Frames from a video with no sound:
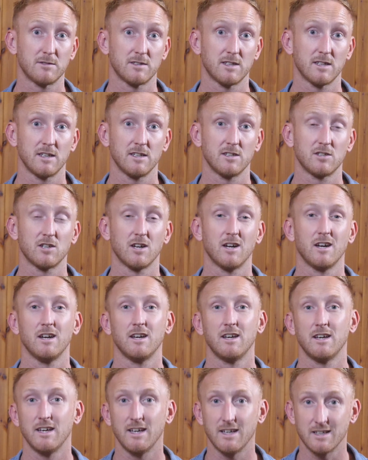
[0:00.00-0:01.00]
signature
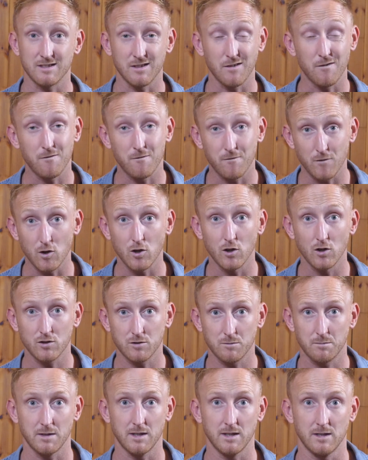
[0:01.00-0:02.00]
is the
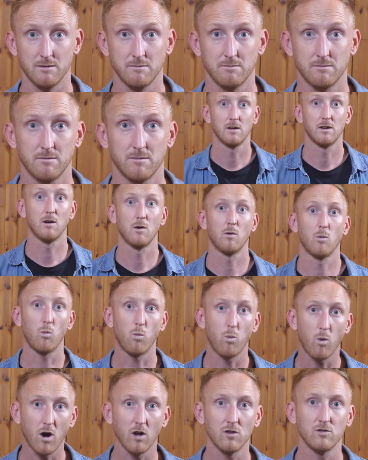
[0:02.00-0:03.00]
first beat.
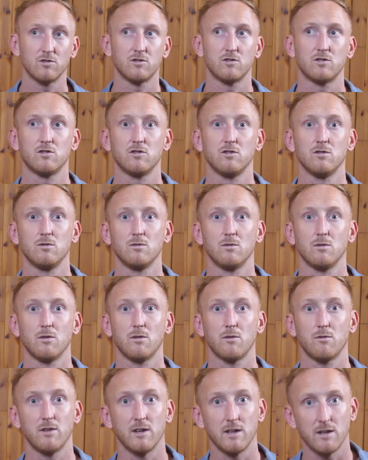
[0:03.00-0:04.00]
1, 2,
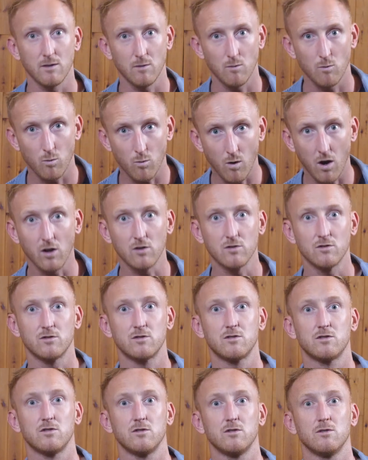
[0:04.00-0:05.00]
3, 1,
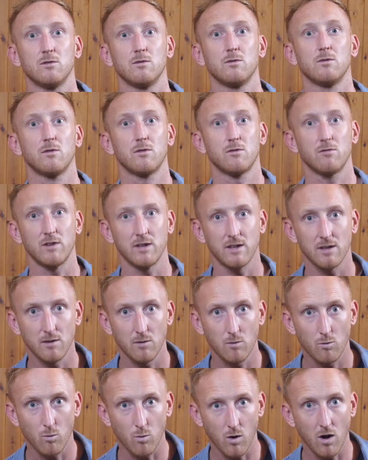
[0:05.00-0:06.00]
2, 3,
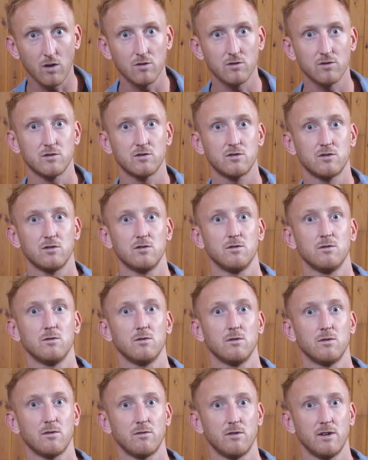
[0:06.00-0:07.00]
1, 2,
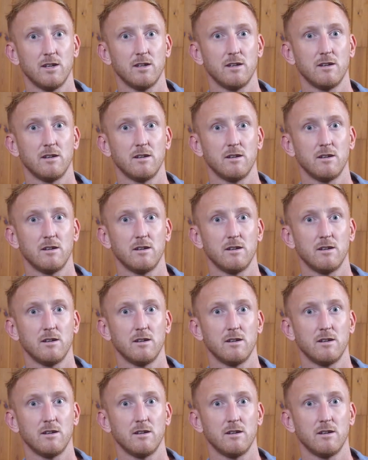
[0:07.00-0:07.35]
3.